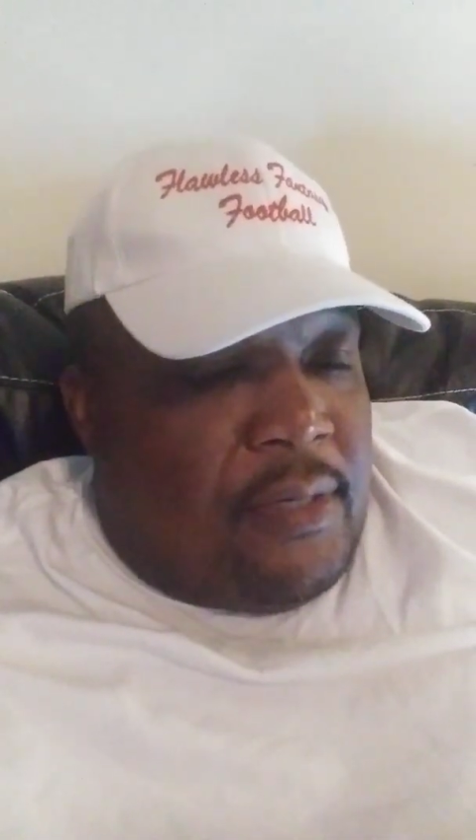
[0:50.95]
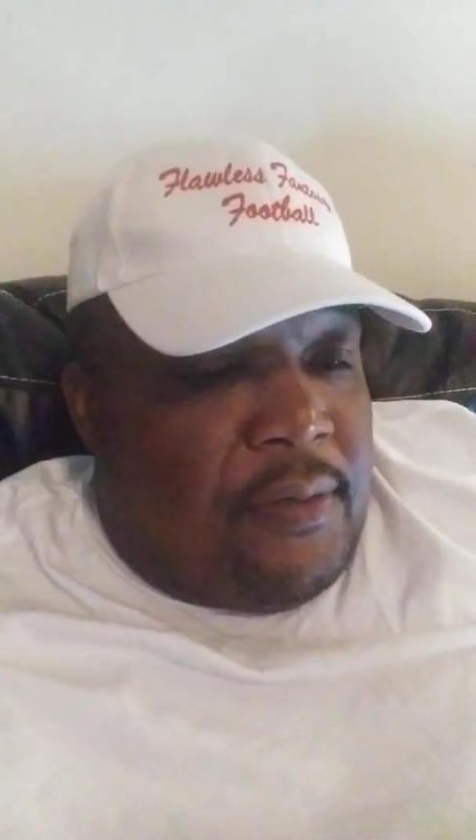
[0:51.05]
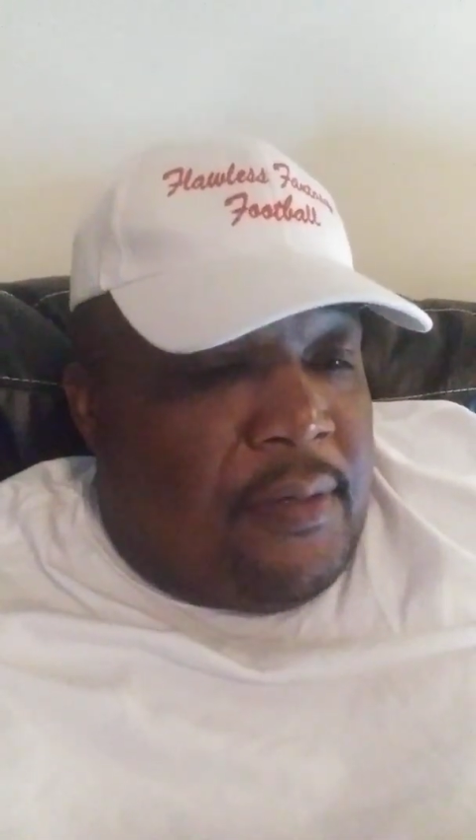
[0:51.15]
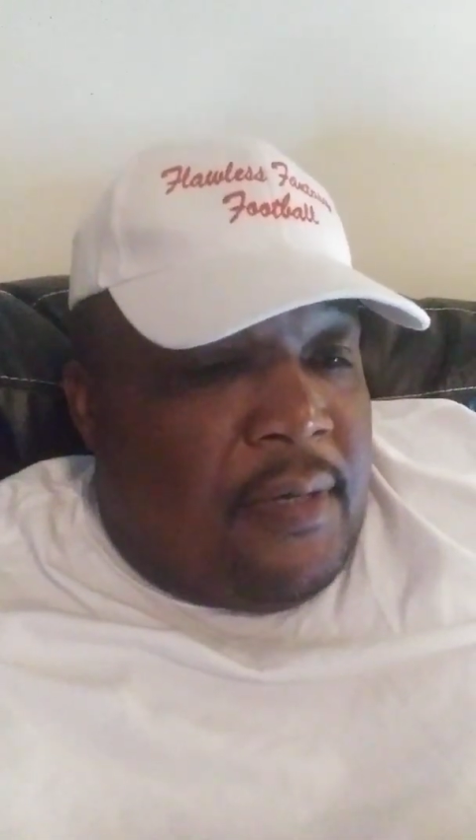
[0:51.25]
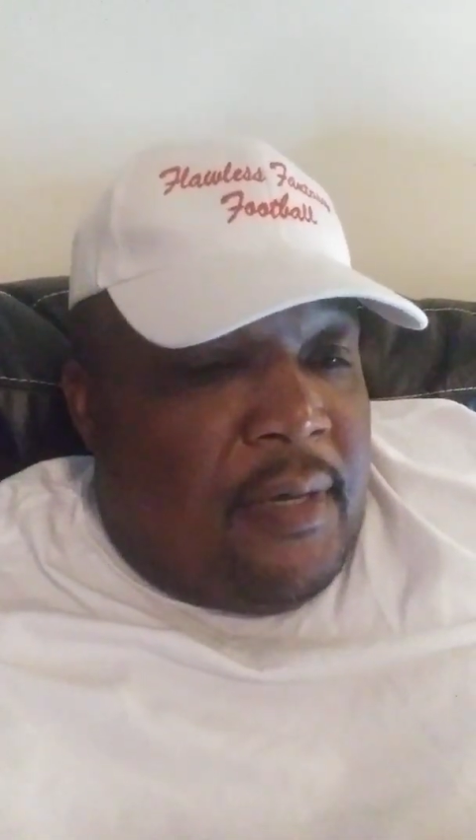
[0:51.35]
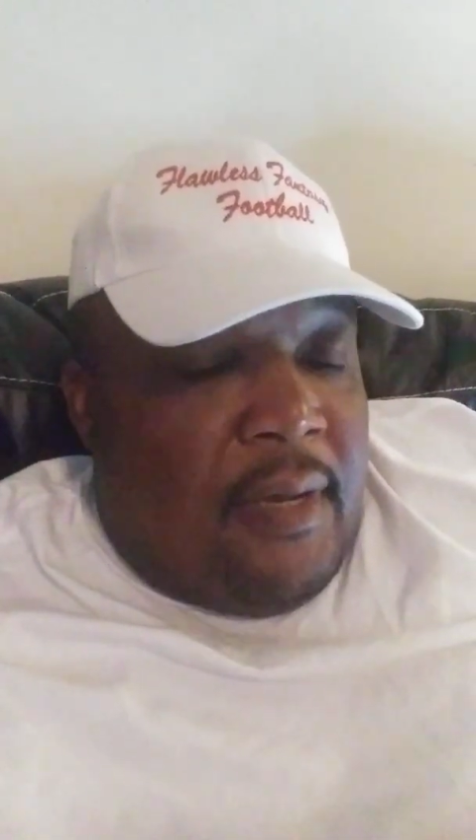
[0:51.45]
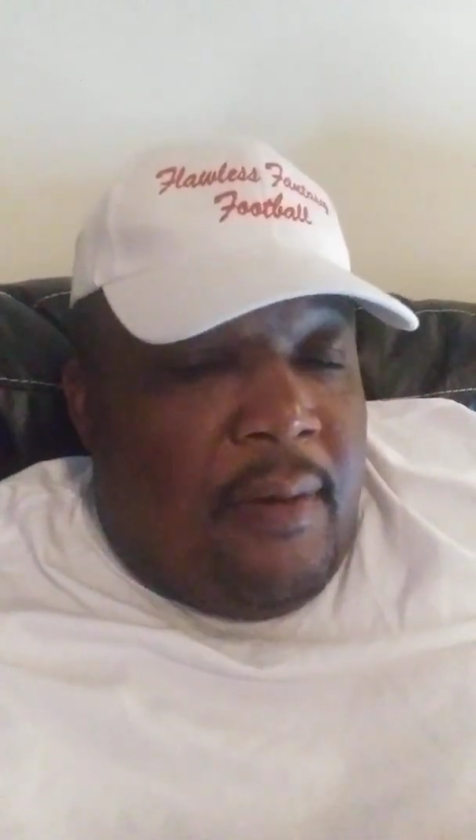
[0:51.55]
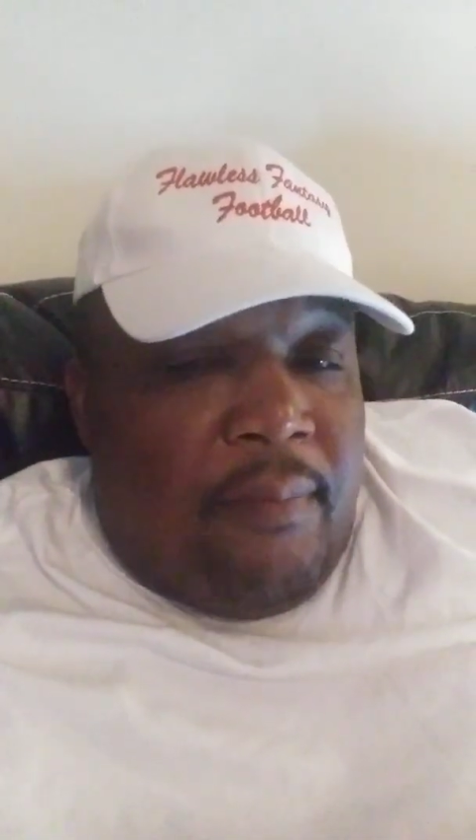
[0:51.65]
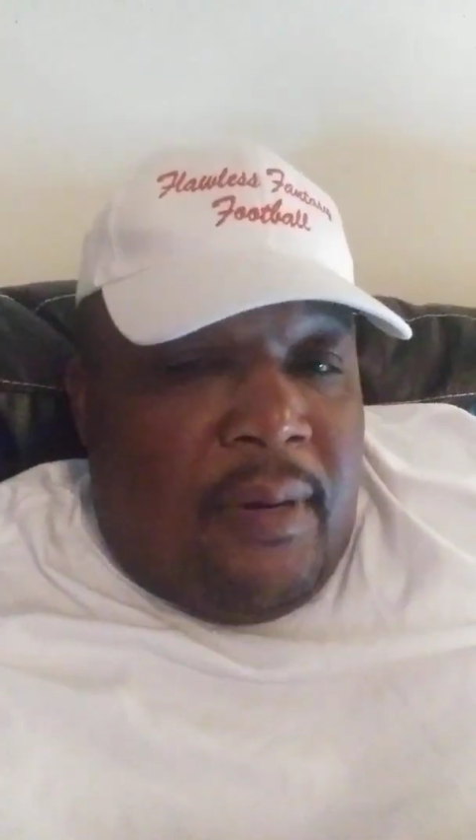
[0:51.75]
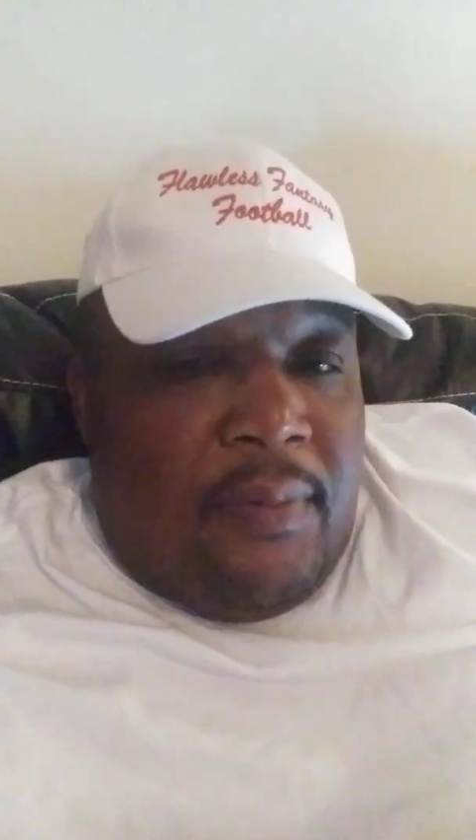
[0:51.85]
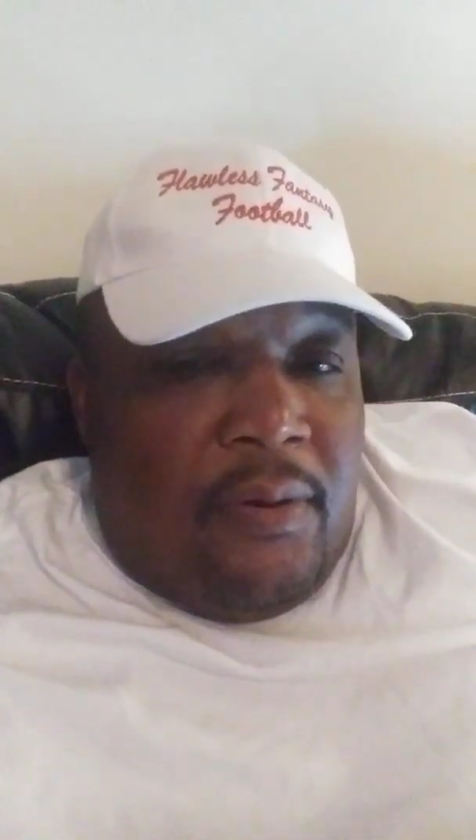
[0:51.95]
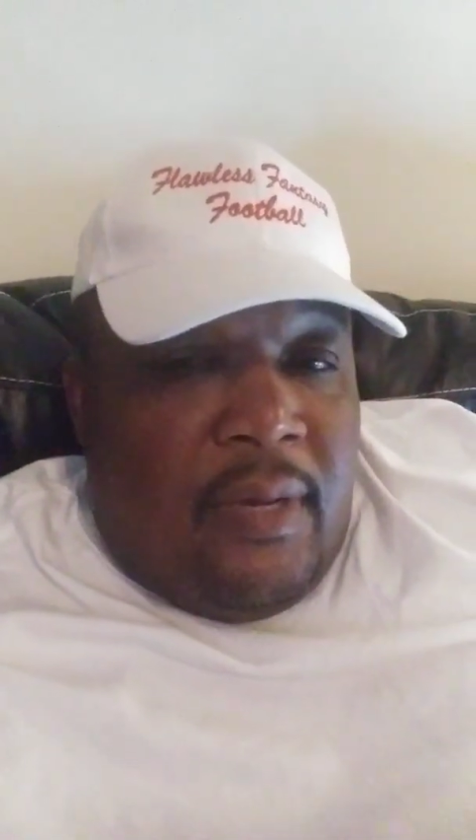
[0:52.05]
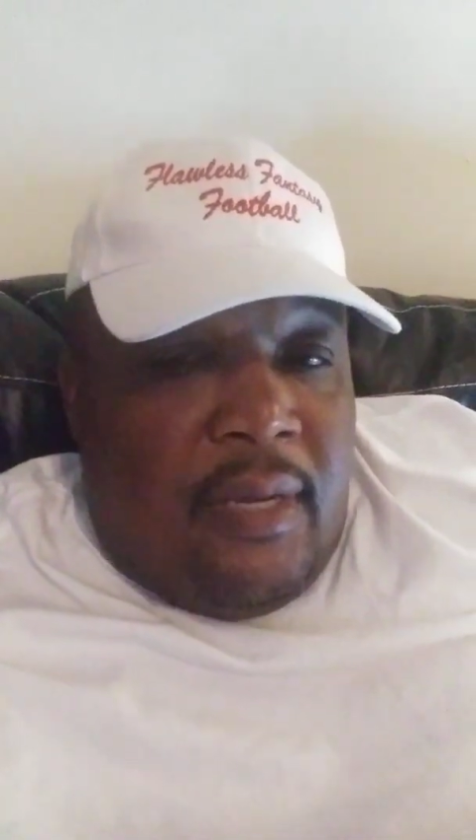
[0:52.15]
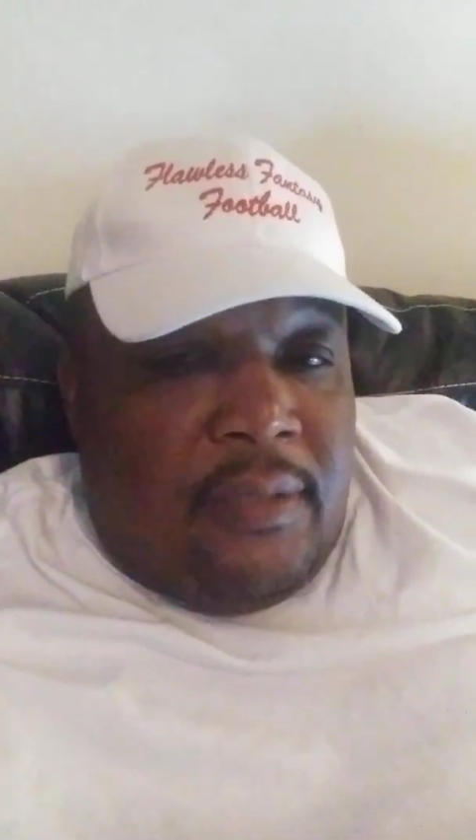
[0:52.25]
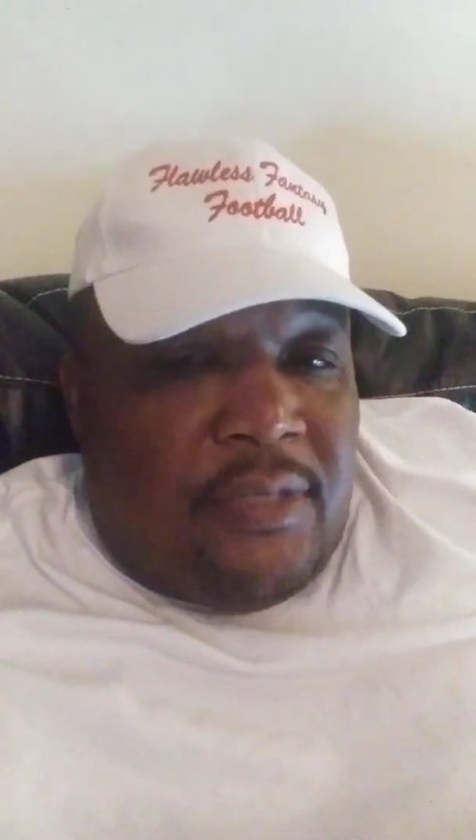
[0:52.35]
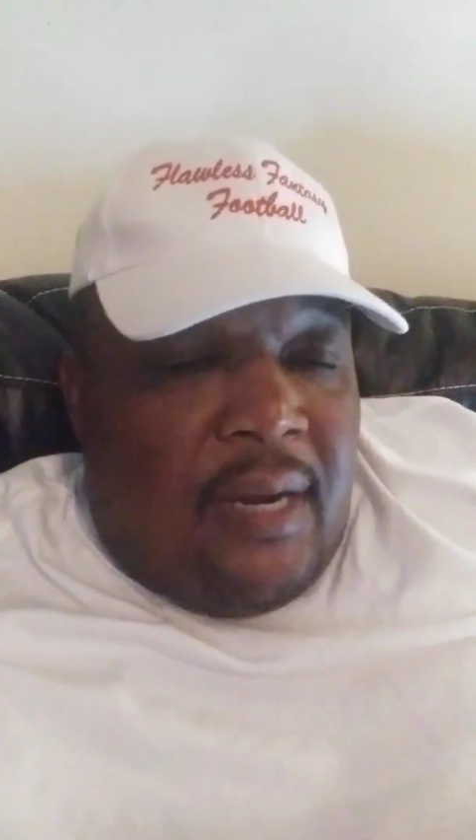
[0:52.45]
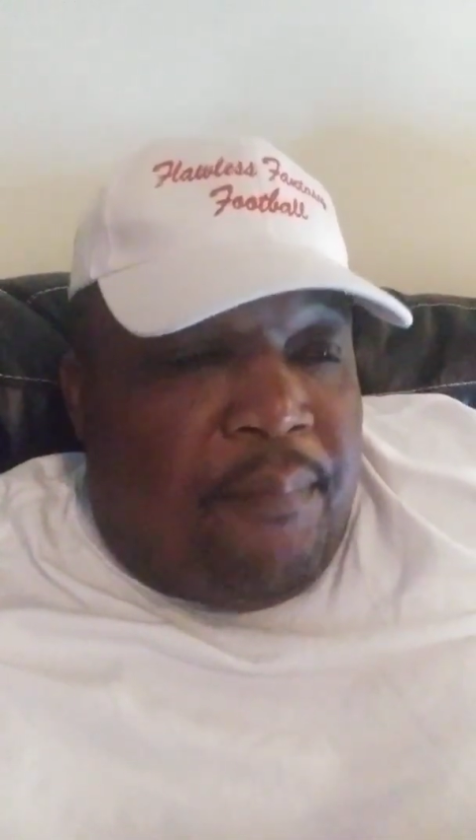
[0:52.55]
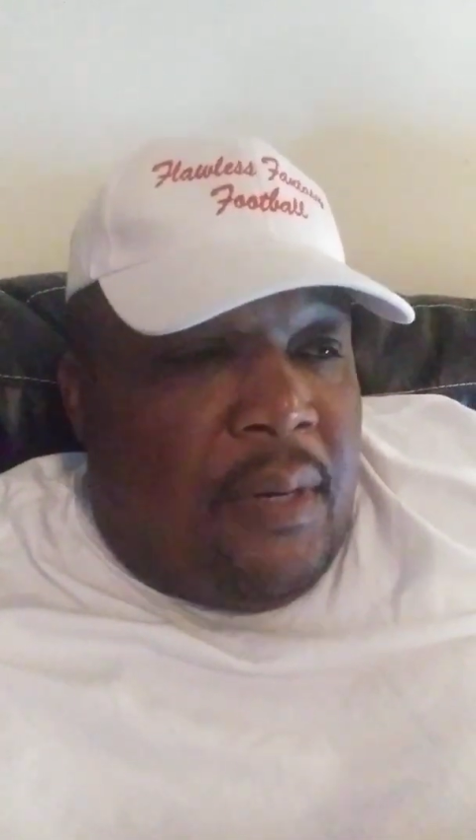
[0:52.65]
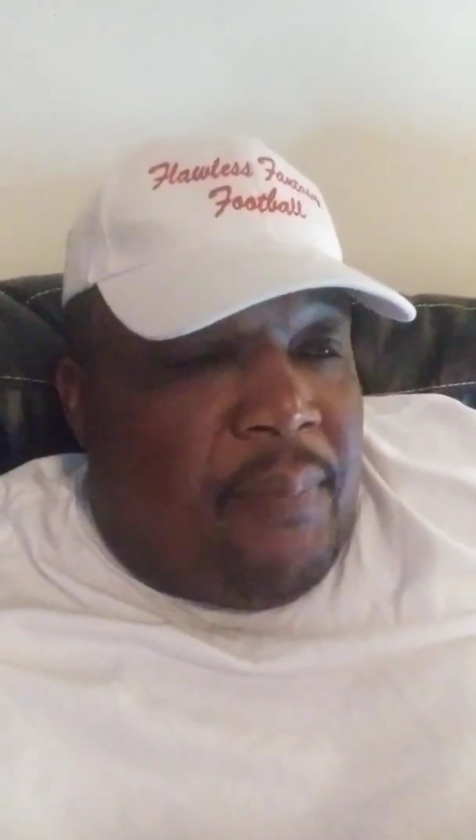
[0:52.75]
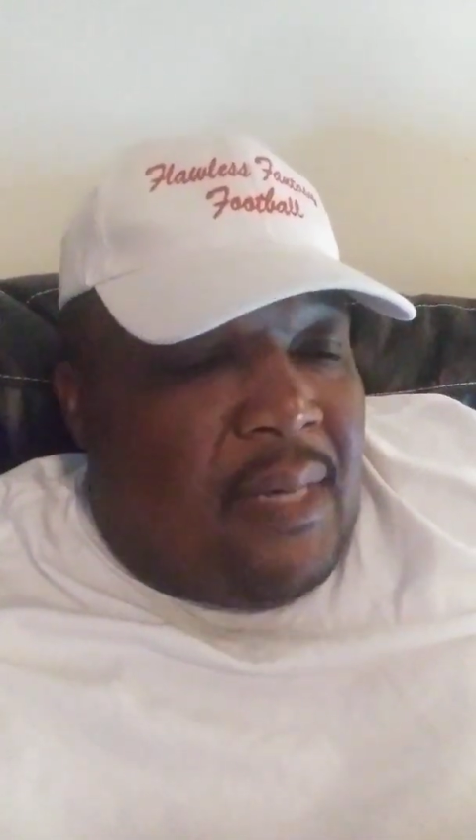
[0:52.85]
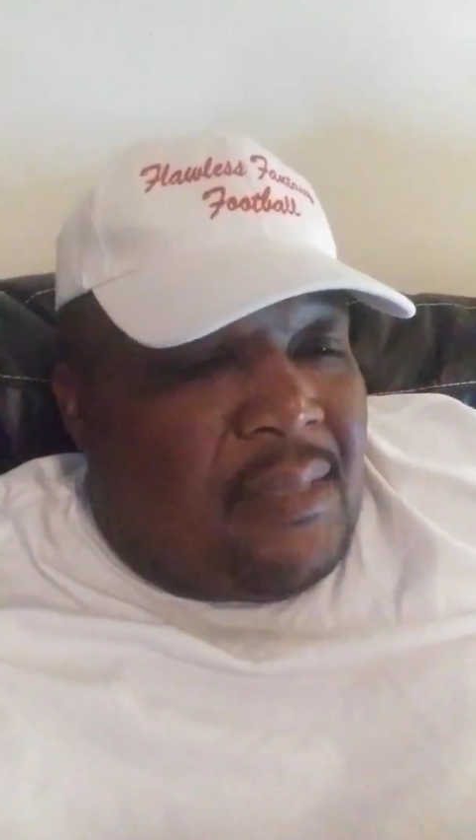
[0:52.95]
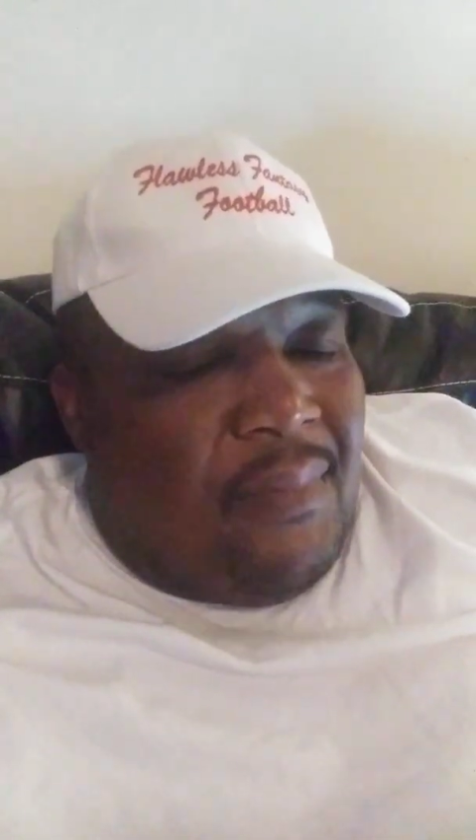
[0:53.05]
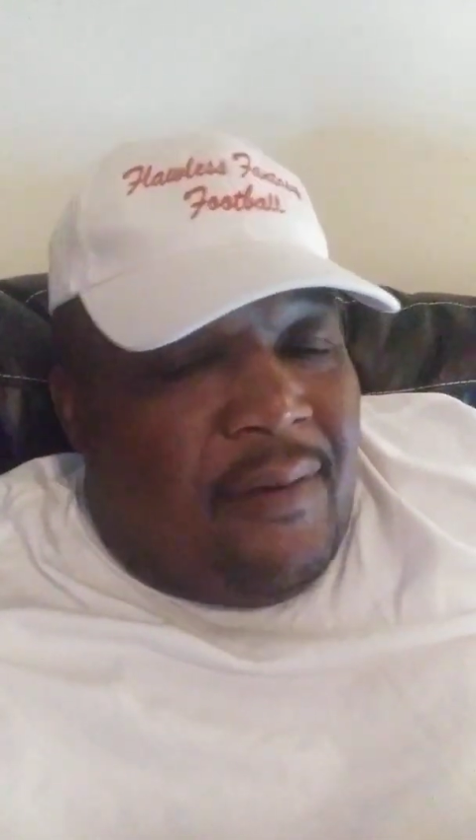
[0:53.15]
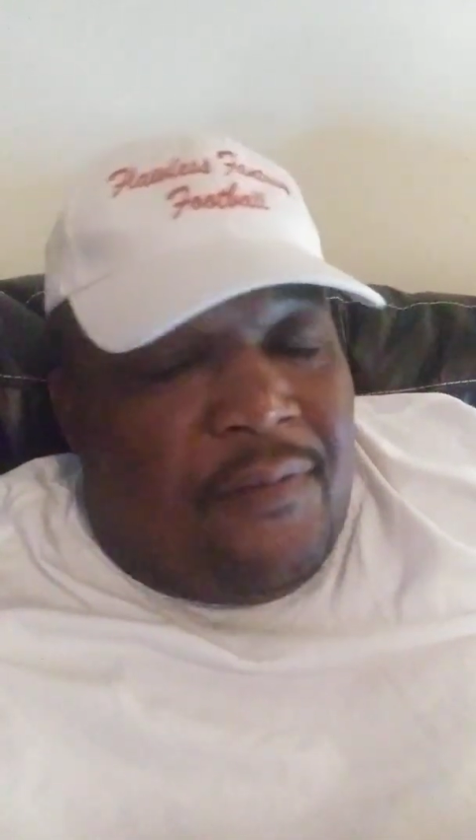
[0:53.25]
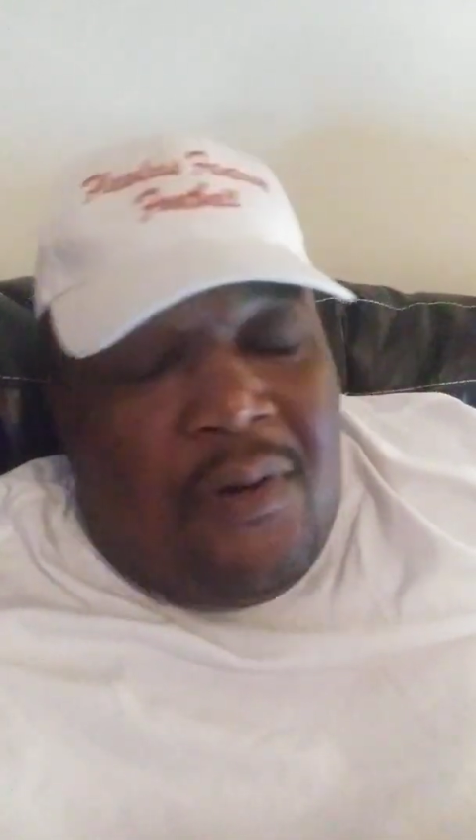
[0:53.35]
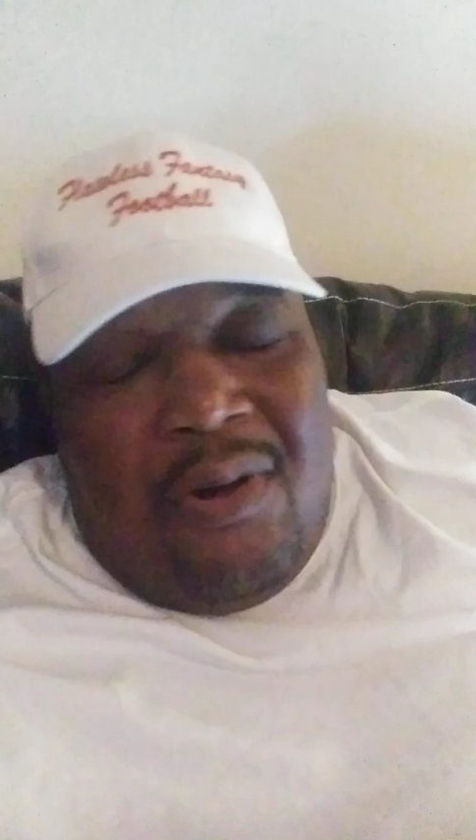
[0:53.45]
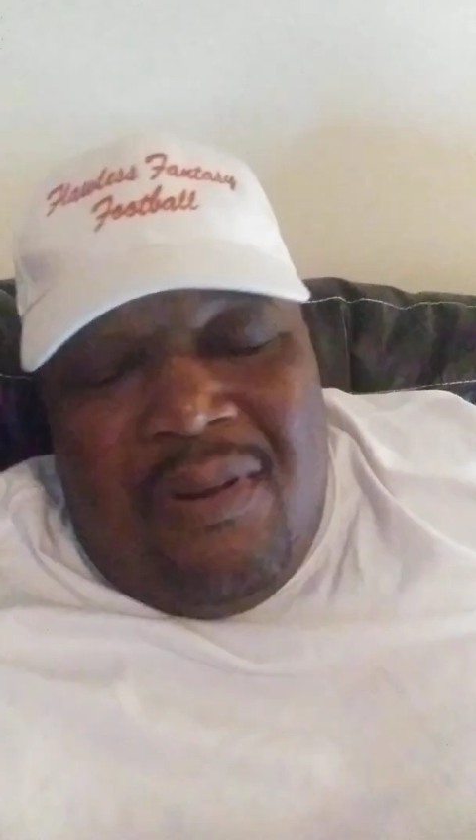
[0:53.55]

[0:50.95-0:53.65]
But I'm gonna go ahead and try to pump out some info.